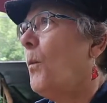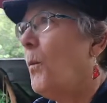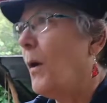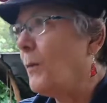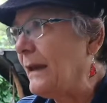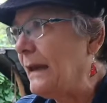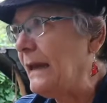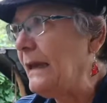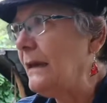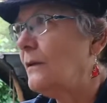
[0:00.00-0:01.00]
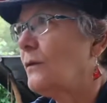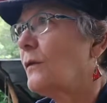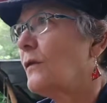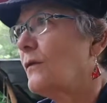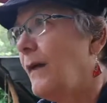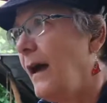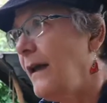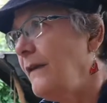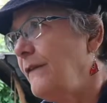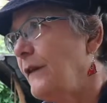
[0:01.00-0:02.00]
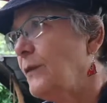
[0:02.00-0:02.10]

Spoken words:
what we need to survive